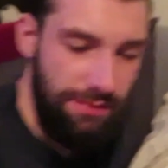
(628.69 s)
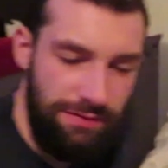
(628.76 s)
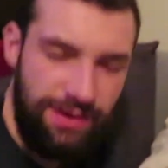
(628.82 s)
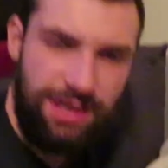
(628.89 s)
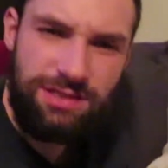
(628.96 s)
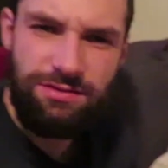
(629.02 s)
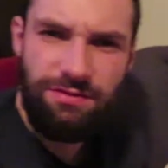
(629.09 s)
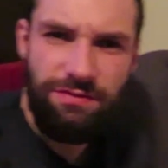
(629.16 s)

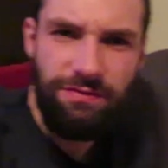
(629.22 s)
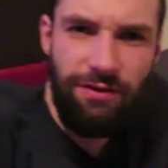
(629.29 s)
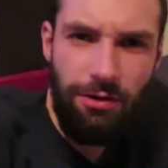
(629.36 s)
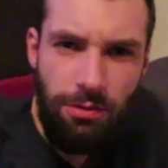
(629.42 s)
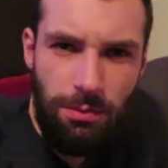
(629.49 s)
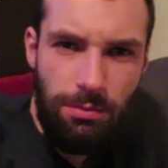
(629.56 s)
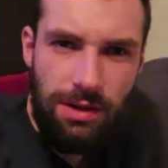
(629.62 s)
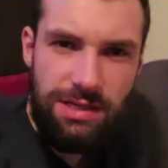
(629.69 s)
Forgot to
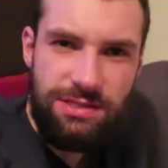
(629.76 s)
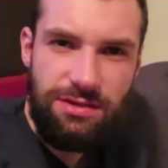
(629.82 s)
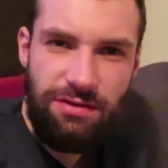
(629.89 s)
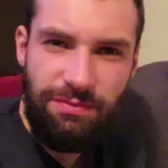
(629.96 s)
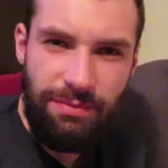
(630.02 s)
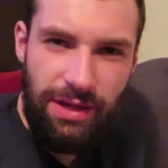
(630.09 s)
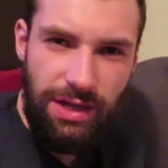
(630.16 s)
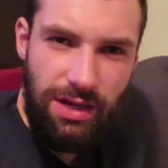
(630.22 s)
film
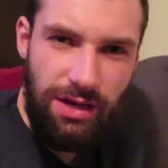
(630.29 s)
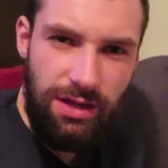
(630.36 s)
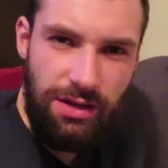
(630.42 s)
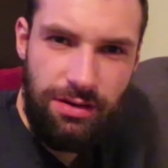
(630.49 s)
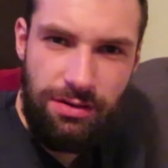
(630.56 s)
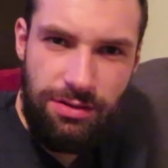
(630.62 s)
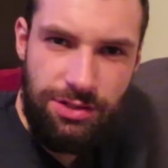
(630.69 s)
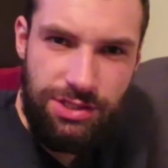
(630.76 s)
myself making
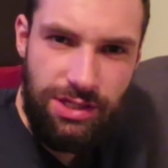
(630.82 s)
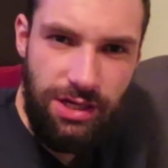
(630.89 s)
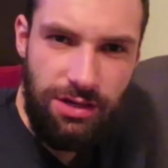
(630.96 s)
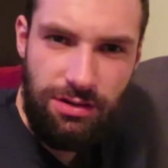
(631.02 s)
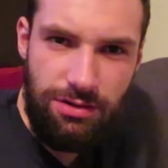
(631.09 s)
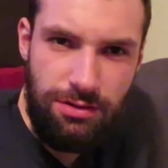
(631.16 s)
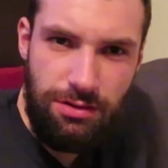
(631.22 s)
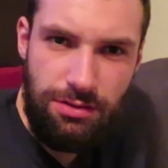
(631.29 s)
dinner. Just kind
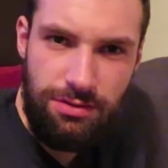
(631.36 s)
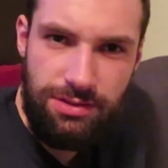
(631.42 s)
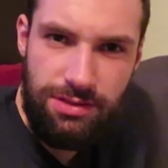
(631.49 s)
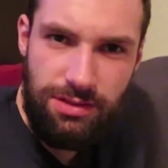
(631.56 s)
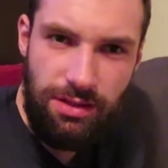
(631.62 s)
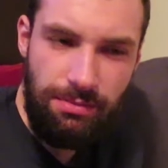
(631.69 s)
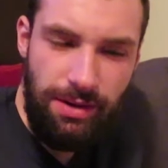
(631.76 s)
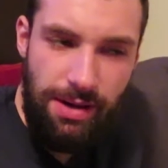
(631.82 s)
of
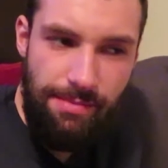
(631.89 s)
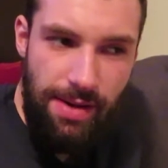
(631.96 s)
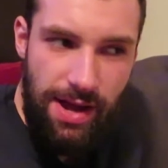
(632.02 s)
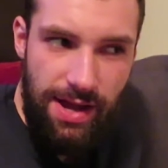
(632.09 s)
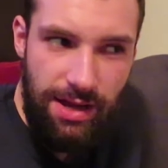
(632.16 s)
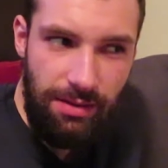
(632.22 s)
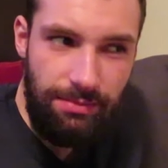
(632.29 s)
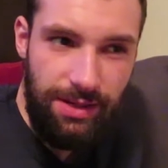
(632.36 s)
slipped my
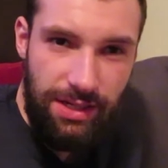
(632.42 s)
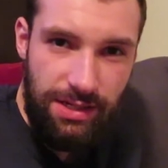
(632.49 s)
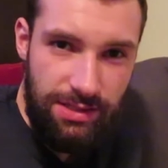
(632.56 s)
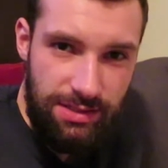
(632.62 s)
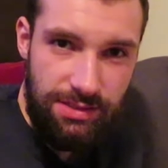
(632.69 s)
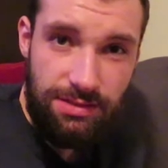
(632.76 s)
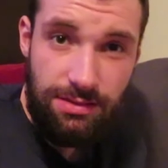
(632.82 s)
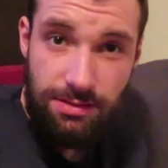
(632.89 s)
mind
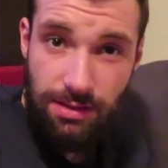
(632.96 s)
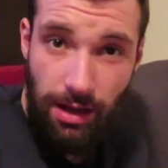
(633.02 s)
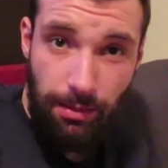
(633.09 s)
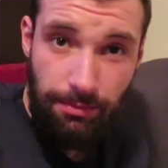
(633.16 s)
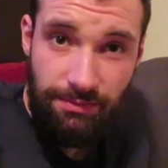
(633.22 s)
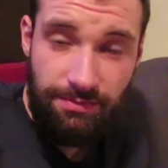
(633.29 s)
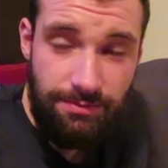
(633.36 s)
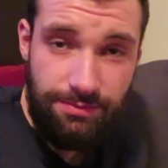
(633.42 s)
because
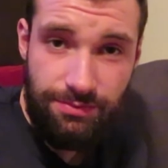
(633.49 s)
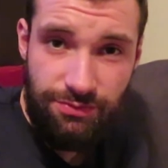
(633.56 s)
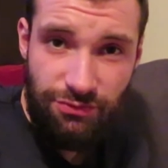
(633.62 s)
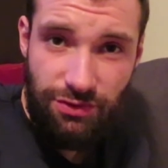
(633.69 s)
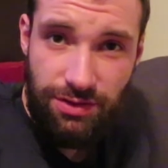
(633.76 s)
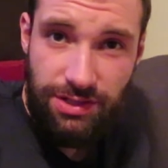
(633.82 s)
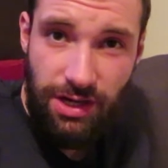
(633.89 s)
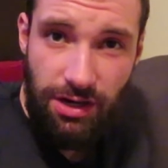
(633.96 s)
I'm really